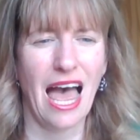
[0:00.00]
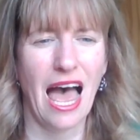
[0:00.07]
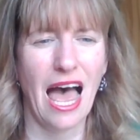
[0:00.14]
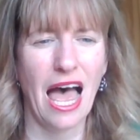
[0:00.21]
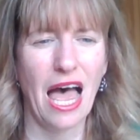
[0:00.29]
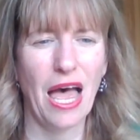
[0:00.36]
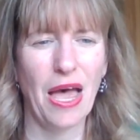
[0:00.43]

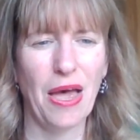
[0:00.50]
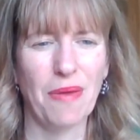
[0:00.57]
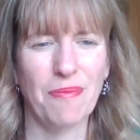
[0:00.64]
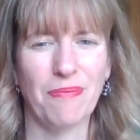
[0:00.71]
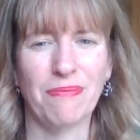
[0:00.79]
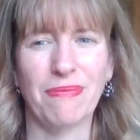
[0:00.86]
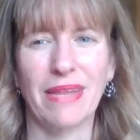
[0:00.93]

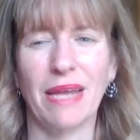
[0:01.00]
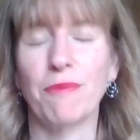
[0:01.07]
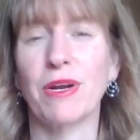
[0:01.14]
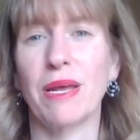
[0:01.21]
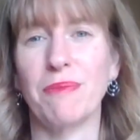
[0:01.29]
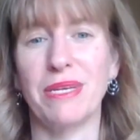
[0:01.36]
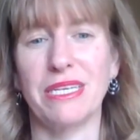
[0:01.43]
And
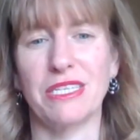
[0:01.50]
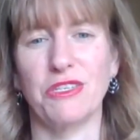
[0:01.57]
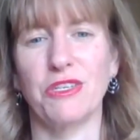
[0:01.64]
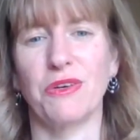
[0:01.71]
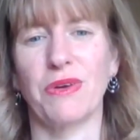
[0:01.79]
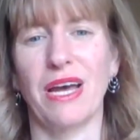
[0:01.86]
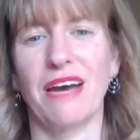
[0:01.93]
what I mean is
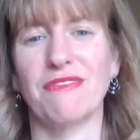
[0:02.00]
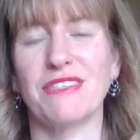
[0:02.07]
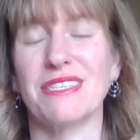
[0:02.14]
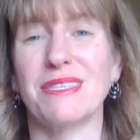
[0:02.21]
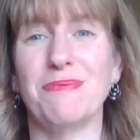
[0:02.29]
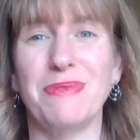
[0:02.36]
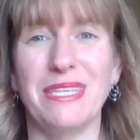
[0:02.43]
you don't have
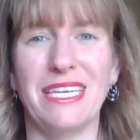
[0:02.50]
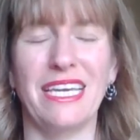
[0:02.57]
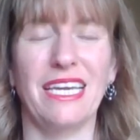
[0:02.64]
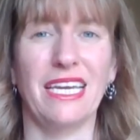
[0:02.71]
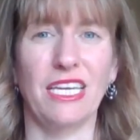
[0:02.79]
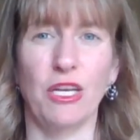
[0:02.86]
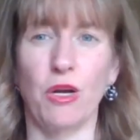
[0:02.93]
to
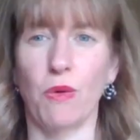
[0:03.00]
be,